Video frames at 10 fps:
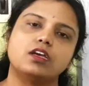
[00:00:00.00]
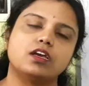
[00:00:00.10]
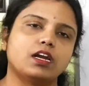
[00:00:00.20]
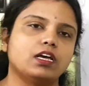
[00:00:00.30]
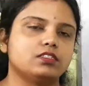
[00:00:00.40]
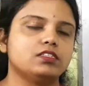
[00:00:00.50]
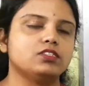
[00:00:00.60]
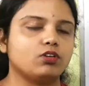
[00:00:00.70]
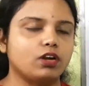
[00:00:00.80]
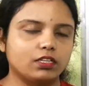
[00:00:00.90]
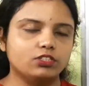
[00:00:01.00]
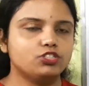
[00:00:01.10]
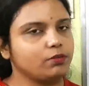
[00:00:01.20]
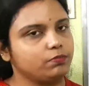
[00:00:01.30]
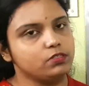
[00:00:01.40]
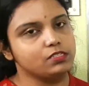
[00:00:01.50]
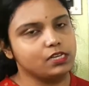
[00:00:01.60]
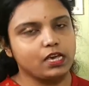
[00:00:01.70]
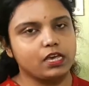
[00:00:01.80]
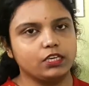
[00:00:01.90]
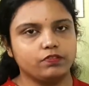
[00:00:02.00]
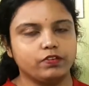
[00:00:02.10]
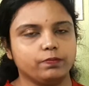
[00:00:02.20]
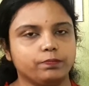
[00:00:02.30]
classes or other chapters even.